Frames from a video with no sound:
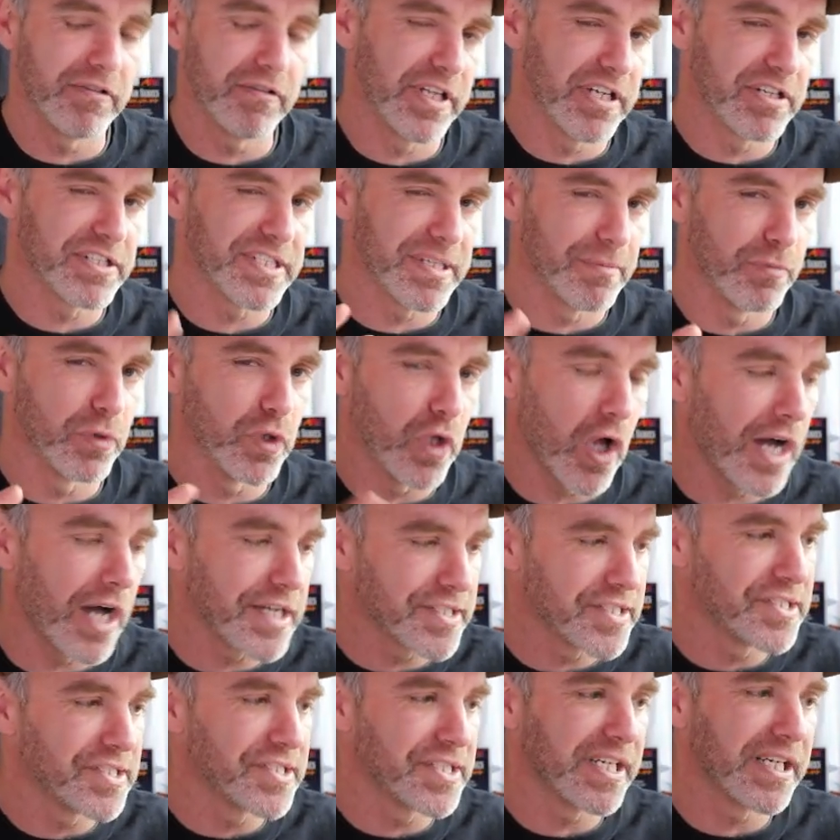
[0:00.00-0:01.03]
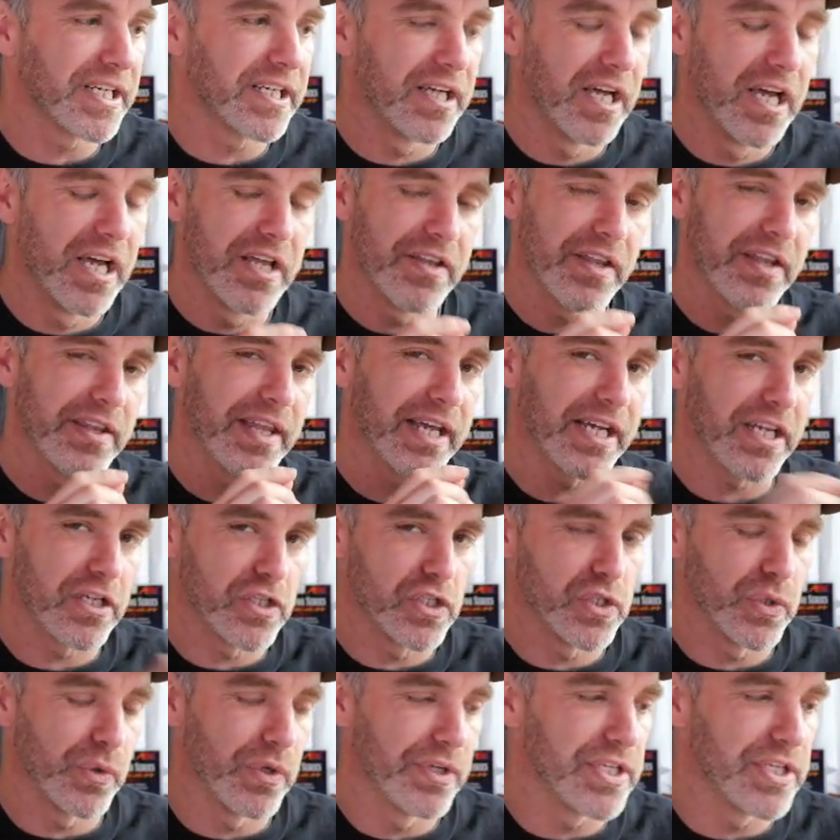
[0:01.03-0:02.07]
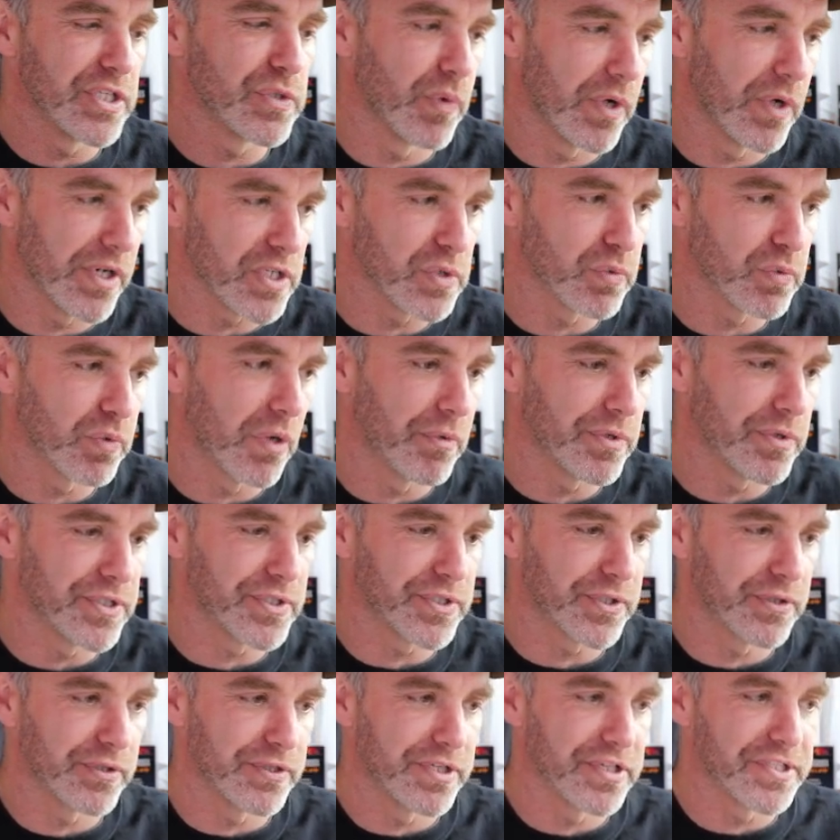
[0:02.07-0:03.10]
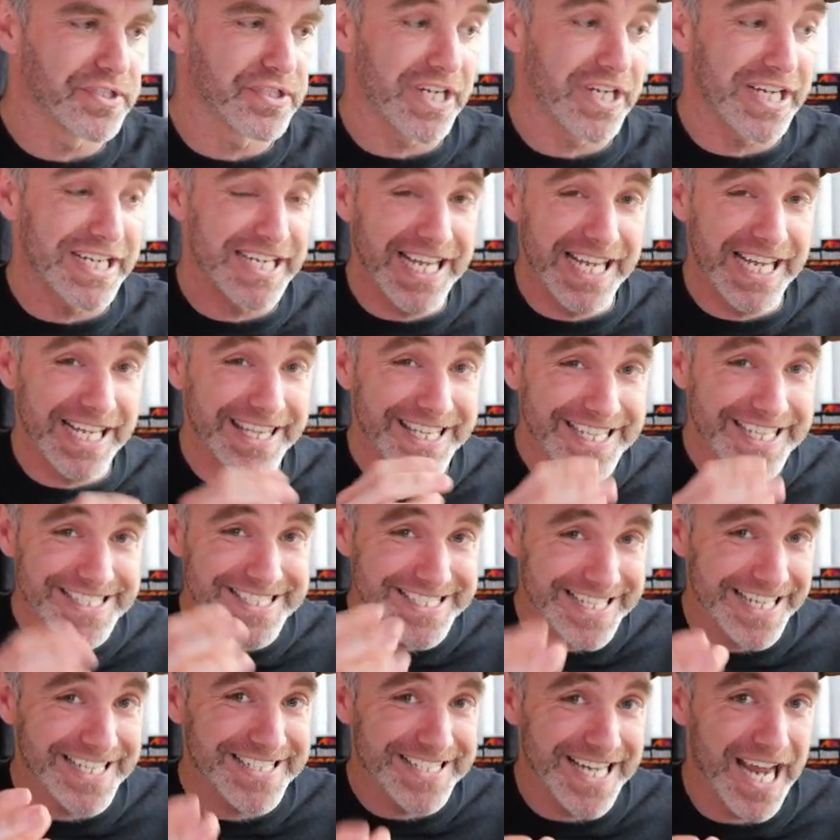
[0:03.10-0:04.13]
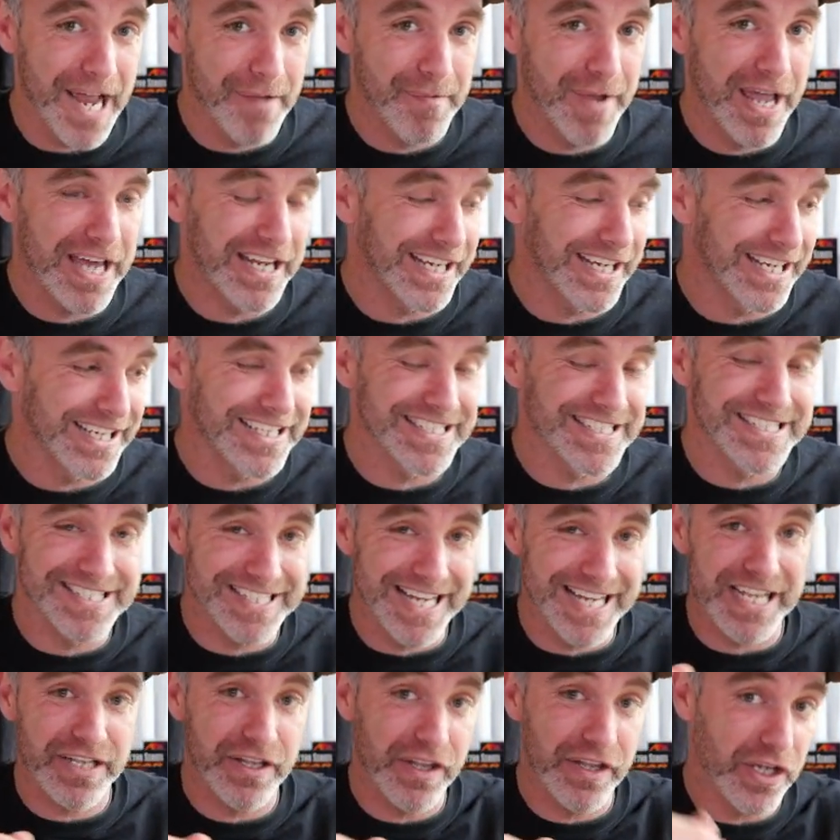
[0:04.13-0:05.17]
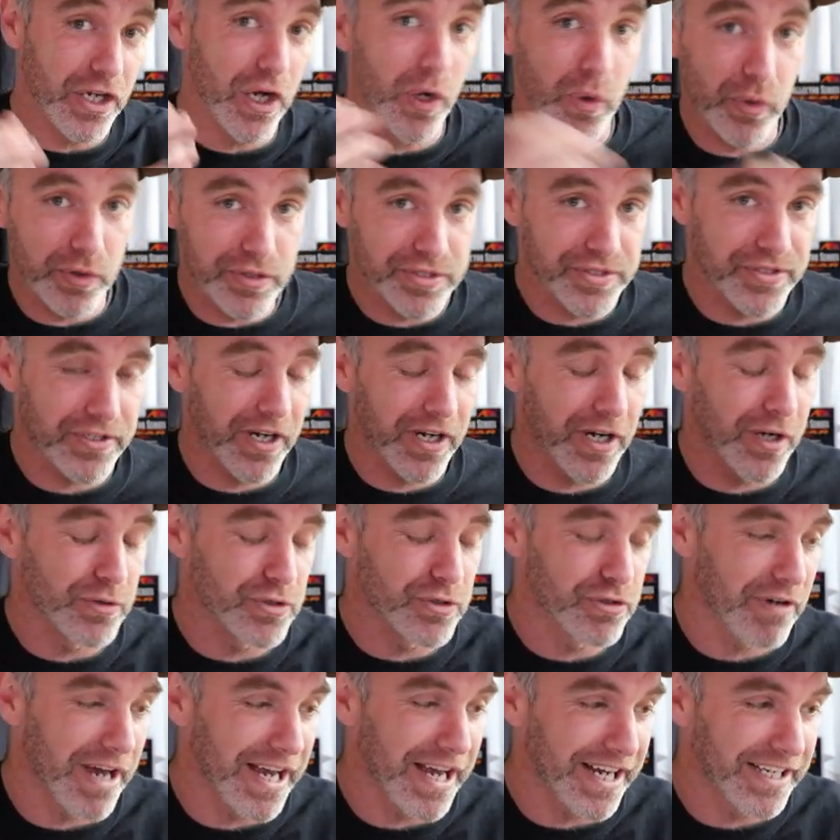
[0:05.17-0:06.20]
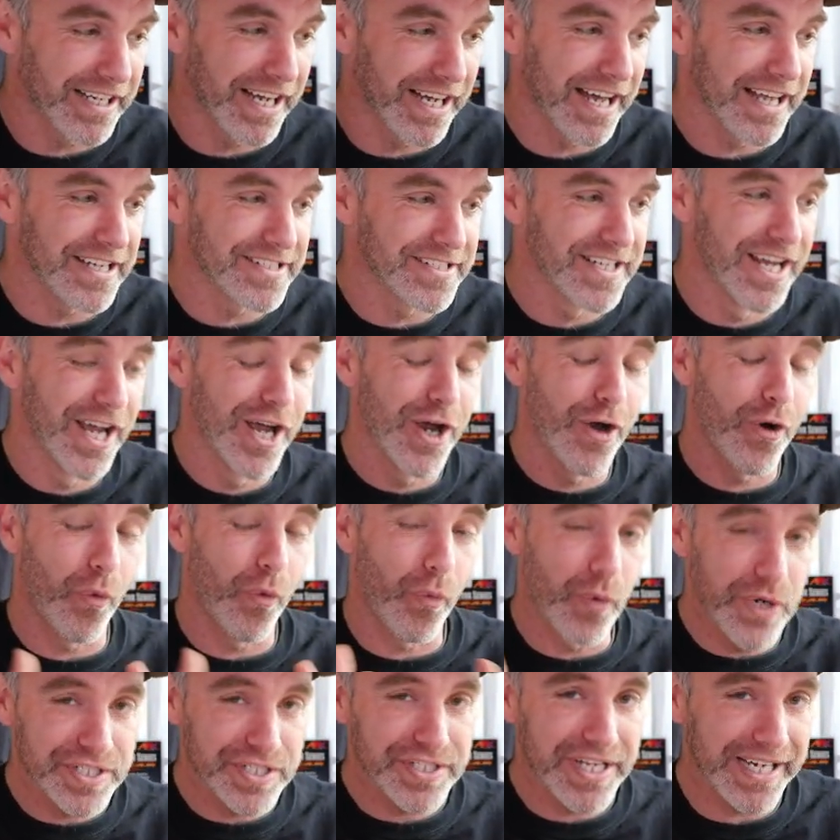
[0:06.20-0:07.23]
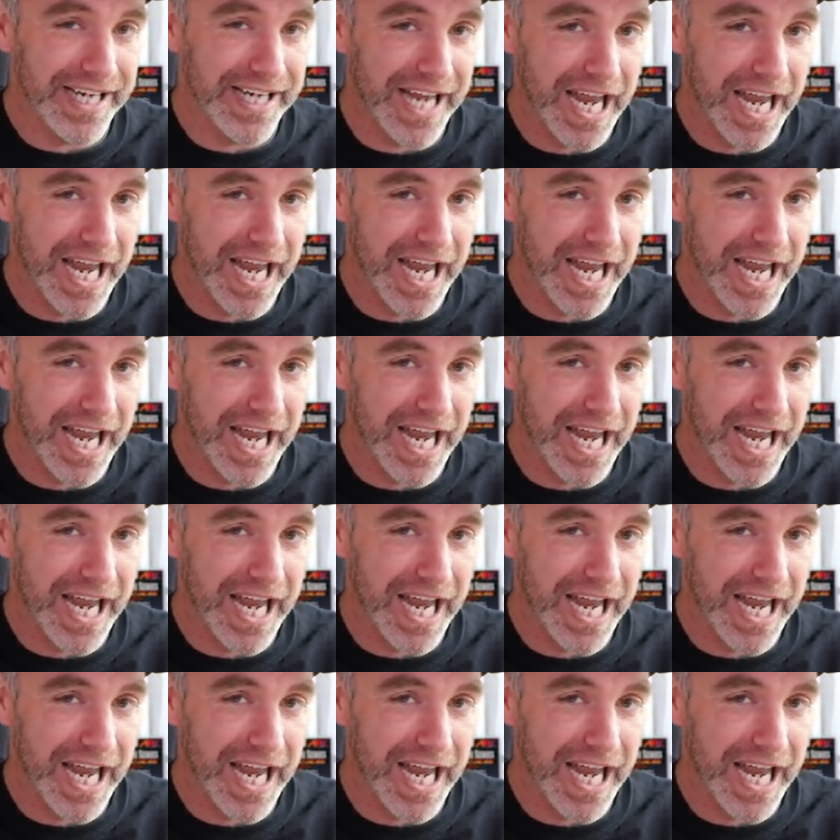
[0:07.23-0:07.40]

there's some licensing that they can do on this one as well, which is good to see. Now, this does come out in a set, the older style drag cars. Wish that